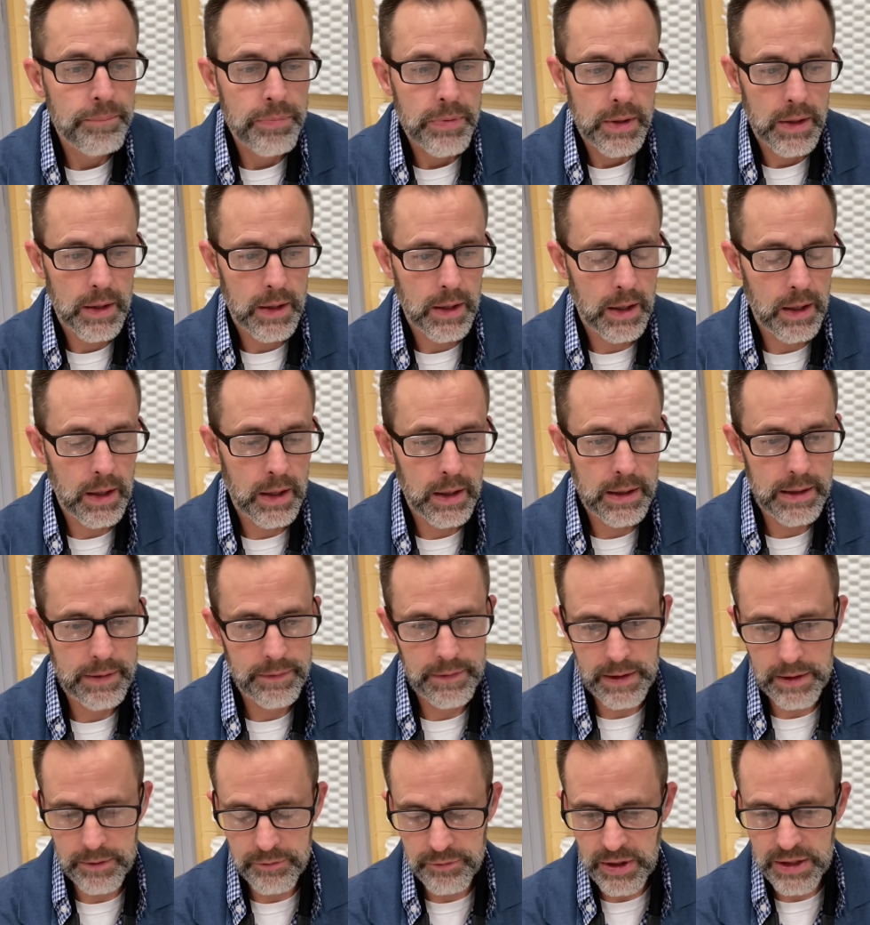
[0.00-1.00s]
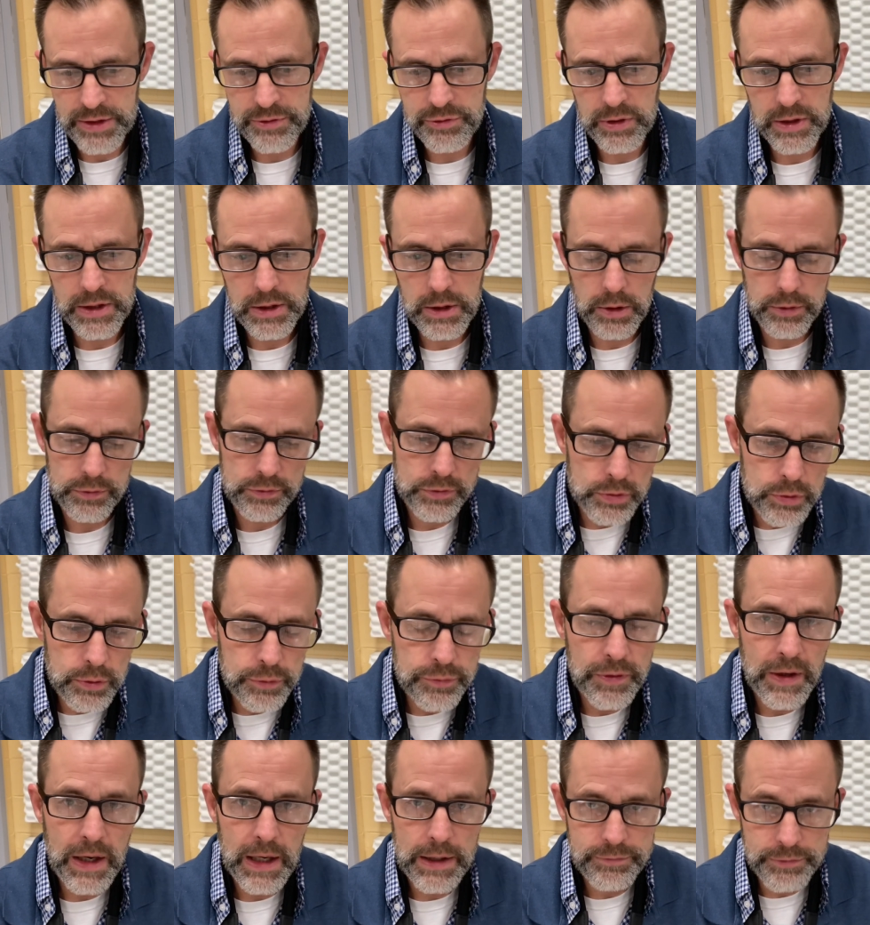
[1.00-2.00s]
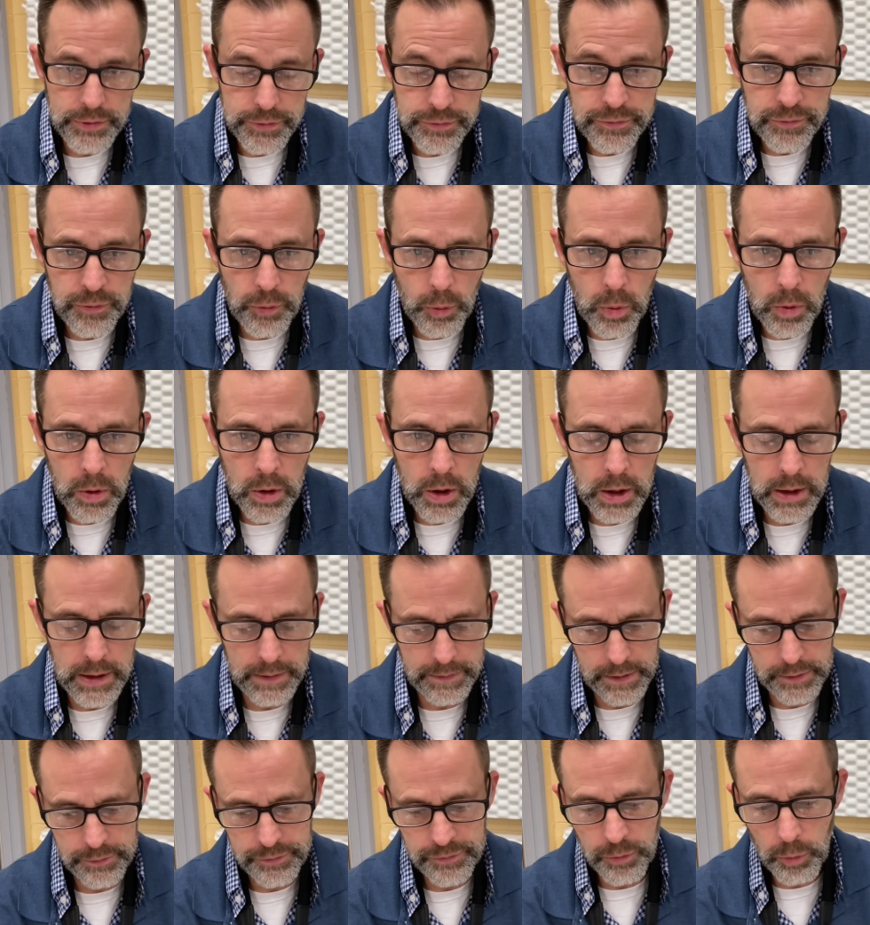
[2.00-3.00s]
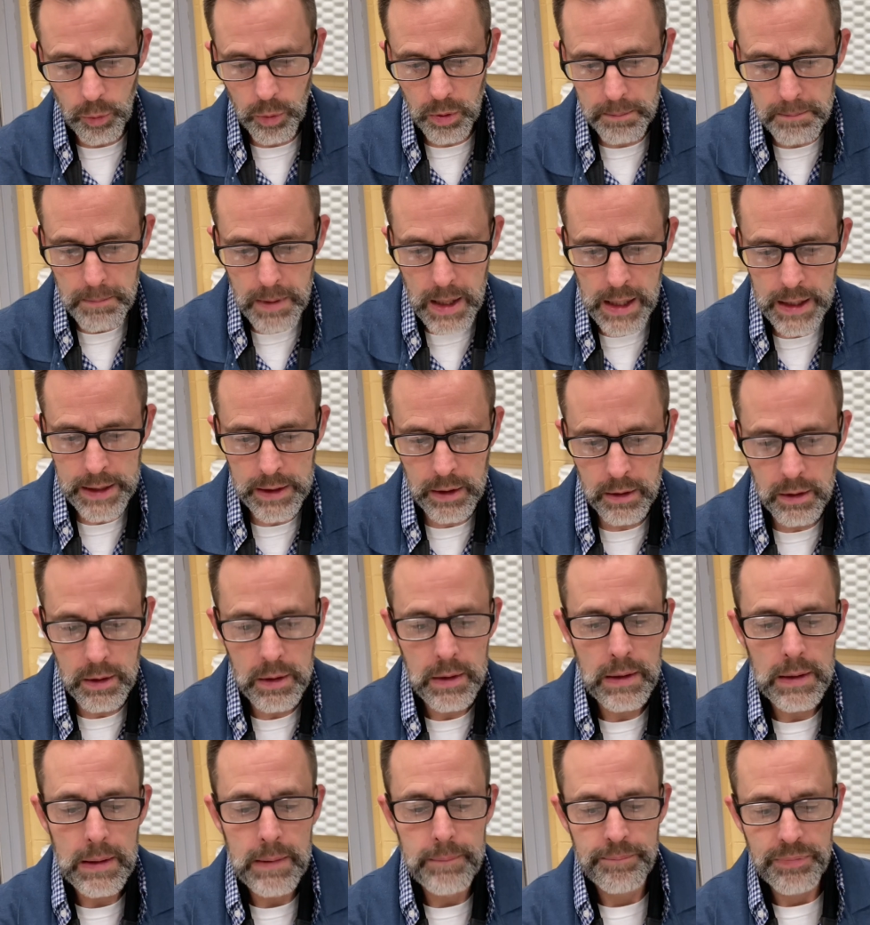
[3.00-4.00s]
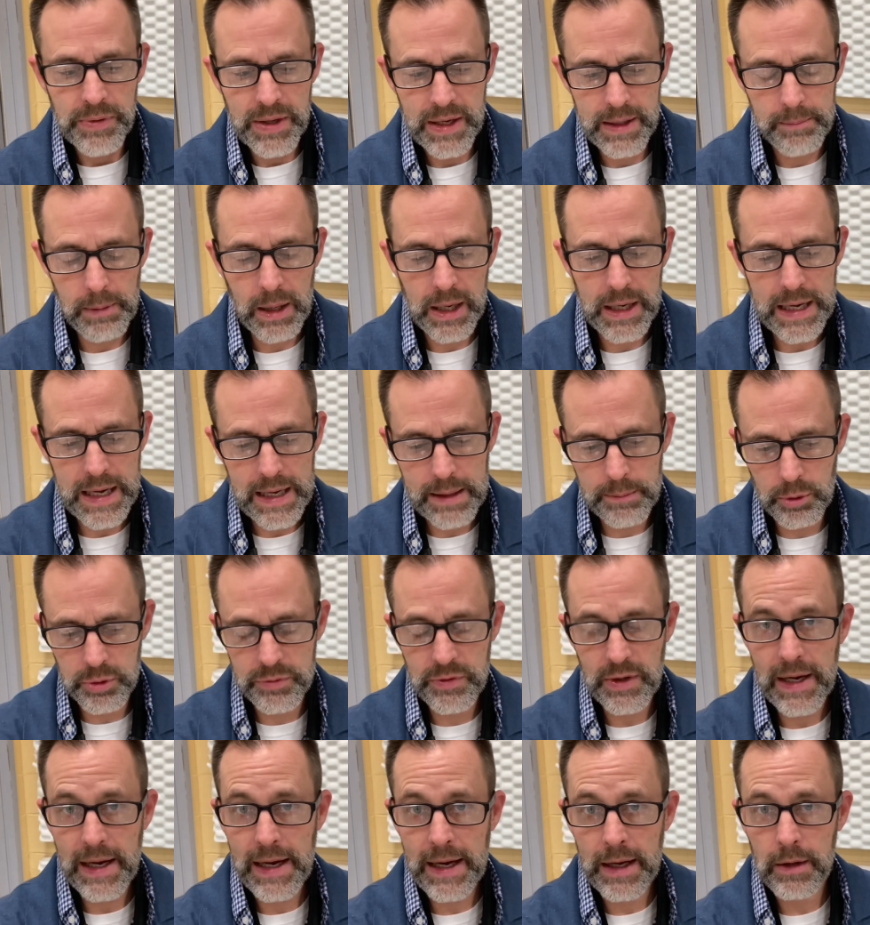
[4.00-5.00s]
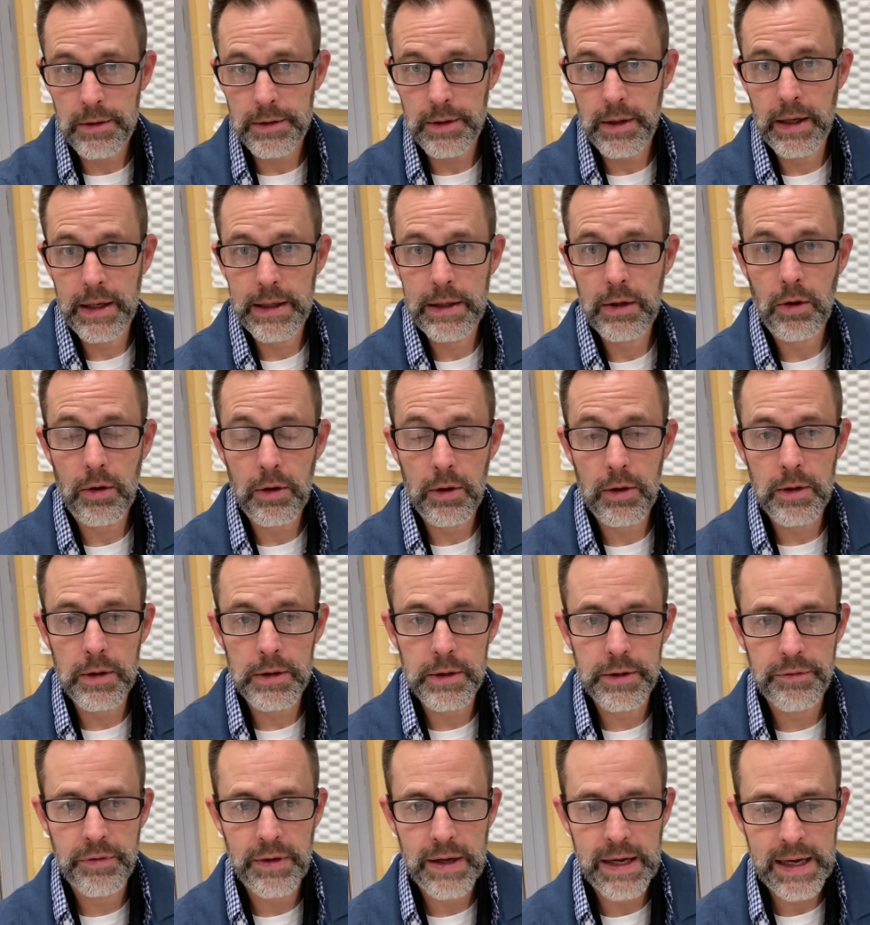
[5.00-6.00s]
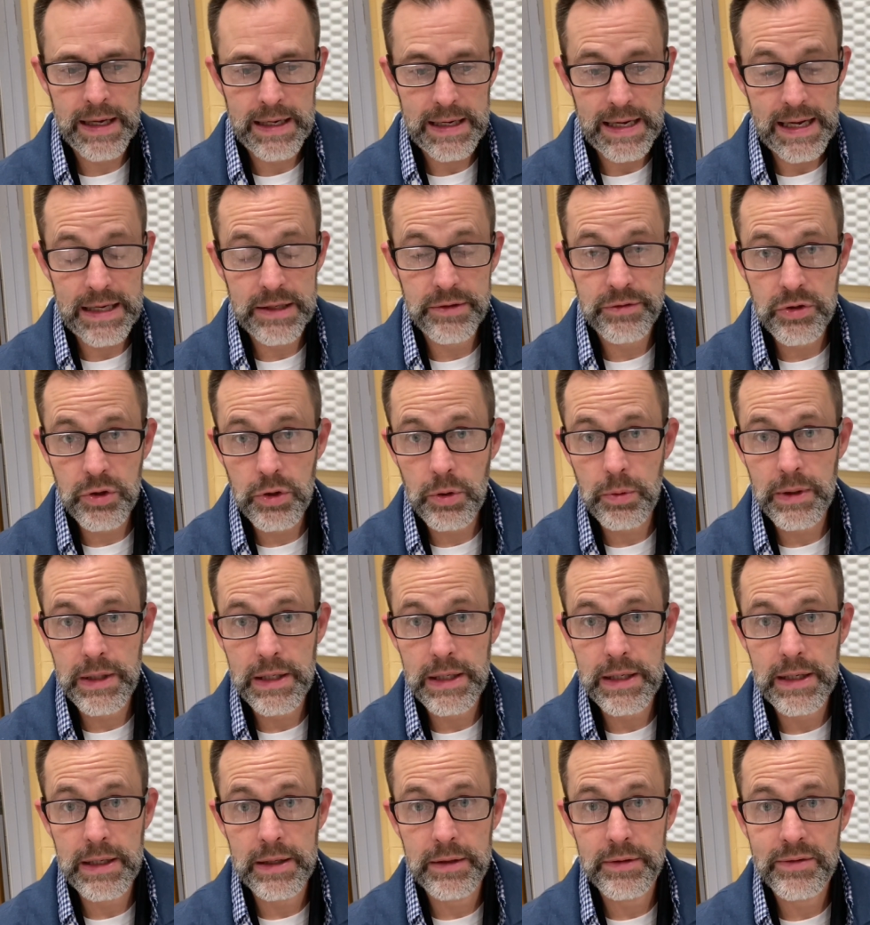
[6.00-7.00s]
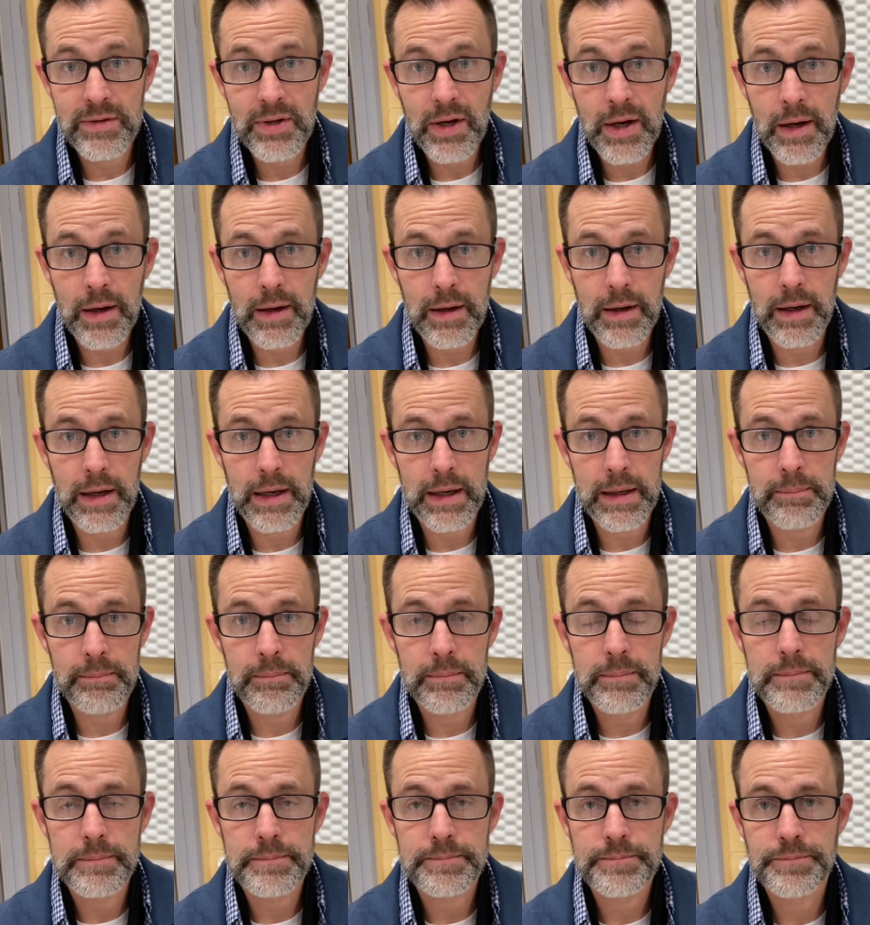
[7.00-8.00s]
and then eventually it goes 2-5 to 4, and then 4 minor. Am I able to outline all of that and do it in time?